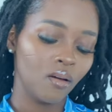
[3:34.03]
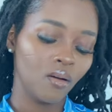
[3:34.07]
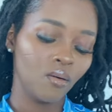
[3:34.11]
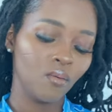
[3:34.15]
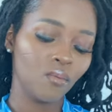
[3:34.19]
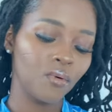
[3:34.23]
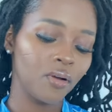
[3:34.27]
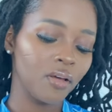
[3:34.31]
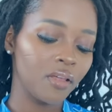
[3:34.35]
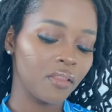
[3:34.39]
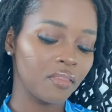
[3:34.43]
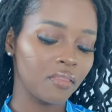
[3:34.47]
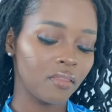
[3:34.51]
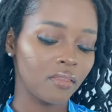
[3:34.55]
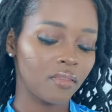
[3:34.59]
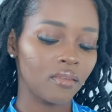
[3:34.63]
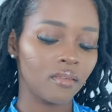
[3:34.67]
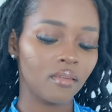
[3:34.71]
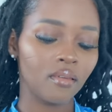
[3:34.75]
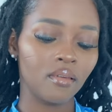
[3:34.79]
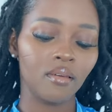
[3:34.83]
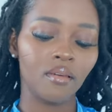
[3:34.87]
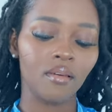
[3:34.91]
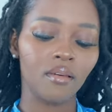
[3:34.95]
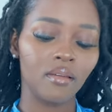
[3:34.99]
with
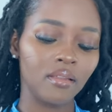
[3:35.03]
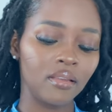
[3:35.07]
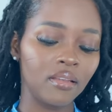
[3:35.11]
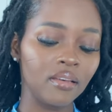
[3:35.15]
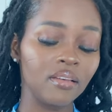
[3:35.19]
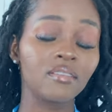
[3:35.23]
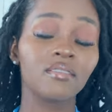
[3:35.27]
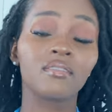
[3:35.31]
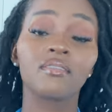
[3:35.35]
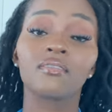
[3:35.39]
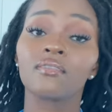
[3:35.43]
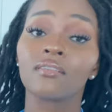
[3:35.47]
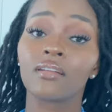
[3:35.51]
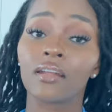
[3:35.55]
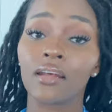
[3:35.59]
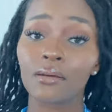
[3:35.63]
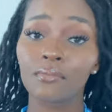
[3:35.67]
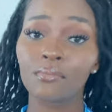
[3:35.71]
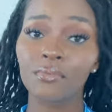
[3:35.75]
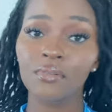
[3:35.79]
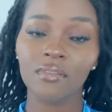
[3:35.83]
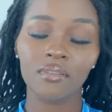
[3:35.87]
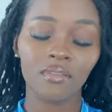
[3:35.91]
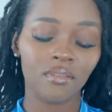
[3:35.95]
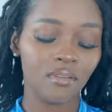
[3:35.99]
these
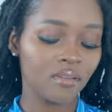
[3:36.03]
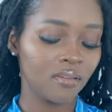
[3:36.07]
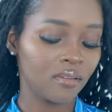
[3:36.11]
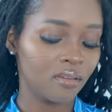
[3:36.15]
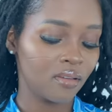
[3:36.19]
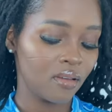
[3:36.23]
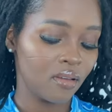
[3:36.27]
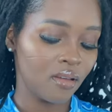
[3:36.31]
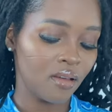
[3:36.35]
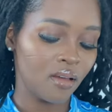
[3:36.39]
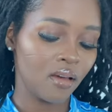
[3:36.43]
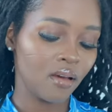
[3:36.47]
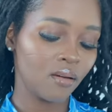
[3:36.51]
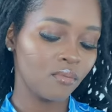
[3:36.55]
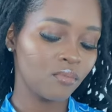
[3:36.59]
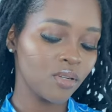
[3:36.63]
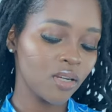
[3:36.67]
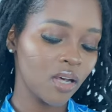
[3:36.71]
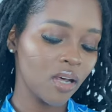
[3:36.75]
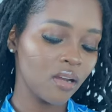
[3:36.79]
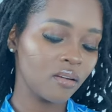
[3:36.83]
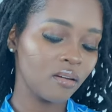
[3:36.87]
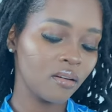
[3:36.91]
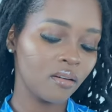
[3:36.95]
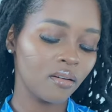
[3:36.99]
straps. I'm
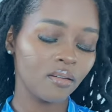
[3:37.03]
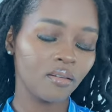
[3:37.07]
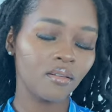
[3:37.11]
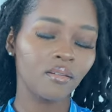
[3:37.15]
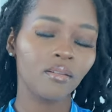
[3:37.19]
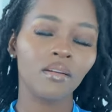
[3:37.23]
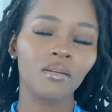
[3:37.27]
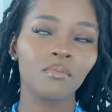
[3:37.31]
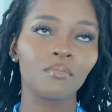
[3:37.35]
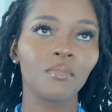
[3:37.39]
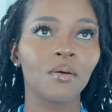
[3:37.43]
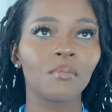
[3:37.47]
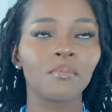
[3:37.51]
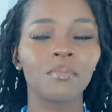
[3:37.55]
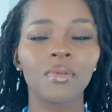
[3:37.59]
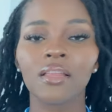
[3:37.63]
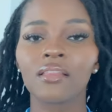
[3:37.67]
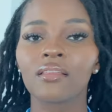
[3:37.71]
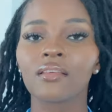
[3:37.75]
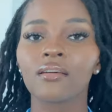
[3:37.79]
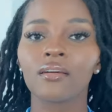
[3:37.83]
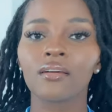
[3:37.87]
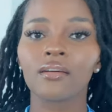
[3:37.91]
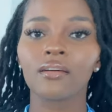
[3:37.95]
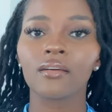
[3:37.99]
trying to remember
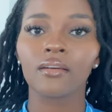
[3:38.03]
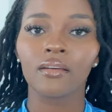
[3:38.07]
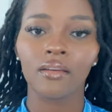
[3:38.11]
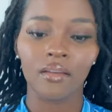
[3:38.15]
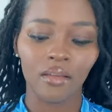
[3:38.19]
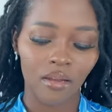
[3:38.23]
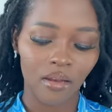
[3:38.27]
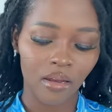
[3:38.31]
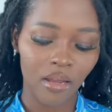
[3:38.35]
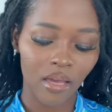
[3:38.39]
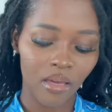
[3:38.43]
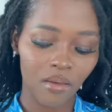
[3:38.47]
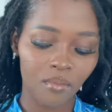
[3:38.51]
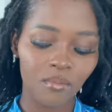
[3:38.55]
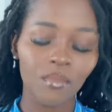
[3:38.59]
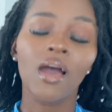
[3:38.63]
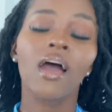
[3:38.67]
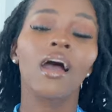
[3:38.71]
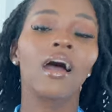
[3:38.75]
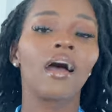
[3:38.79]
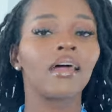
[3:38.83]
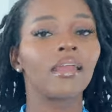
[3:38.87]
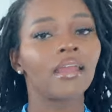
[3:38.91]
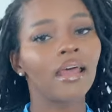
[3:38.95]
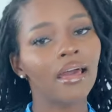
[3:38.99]
the name.
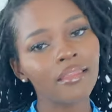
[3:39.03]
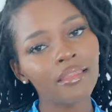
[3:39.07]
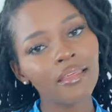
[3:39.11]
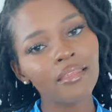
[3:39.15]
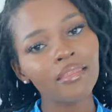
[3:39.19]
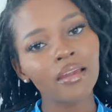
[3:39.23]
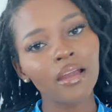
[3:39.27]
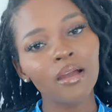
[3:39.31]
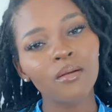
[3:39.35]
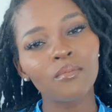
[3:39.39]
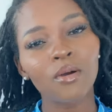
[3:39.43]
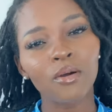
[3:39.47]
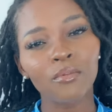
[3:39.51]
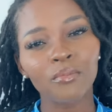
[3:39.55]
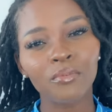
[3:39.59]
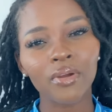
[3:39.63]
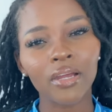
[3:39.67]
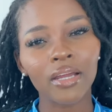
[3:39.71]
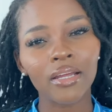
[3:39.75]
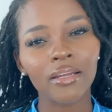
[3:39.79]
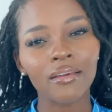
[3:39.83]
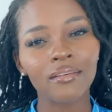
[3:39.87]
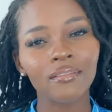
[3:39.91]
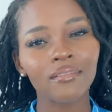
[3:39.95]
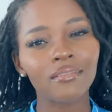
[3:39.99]
Another thing about
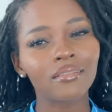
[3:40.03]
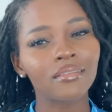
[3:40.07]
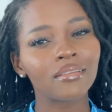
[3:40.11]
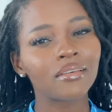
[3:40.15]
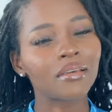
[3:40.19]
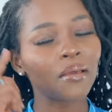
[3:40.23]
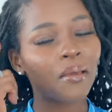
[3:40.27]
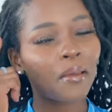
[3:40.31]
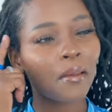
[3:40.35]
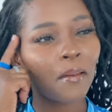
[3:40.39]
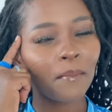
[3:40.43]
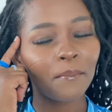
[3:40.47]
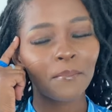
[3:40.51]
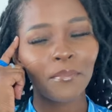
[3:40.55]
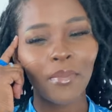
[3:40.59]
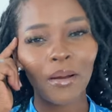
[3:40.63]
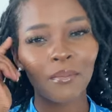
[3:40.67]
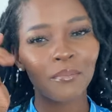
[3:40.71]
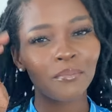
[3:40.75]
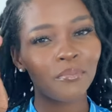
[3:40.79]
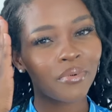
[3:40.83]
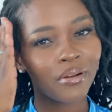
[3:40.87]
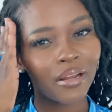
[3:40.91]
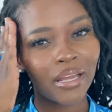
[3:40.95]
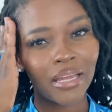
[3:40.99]
pregnancy,
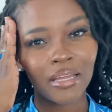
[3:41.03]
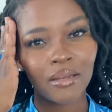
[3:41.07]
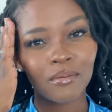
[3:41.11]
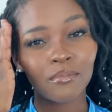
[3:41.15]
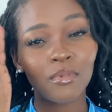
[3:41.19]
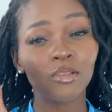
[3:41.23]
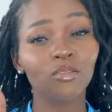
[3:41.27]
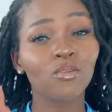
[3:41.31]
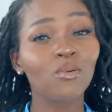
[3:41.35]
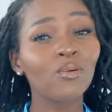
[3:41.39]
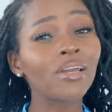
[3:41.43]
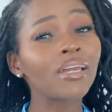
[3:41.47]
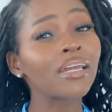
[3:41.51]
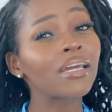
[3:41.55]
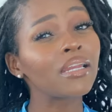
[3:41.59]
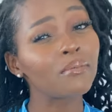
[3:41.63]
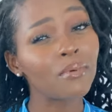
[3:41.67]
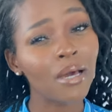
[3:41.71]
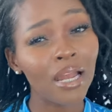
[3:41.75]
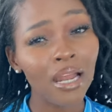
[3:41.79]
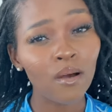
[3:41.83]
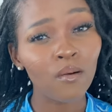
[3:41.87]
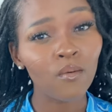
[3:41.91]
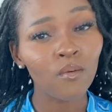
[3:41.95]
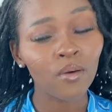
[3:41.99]
mom brain, but
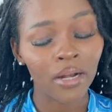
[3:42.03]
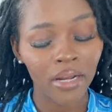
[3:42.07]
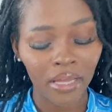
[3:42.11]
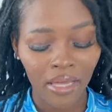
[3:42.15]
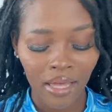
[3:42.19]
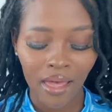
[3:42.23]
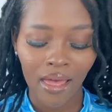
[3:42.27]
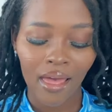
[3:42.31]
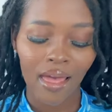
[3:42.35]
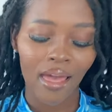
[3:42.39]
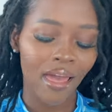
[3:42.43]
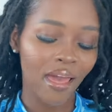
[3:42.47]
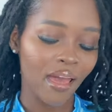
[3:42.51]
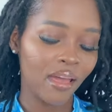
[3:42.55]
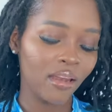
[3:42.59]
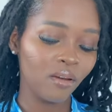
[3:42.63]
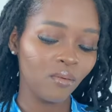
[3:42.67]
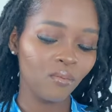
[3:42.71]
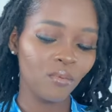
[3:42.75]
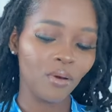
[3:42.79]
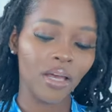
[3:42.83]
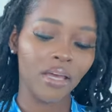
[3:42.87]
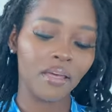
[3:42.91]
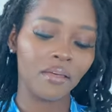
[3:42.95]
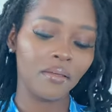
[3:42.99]

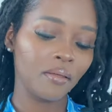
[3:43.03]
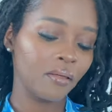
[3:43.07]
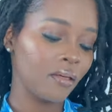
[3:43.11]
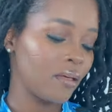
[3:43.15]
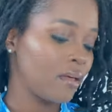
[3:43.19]
anyway,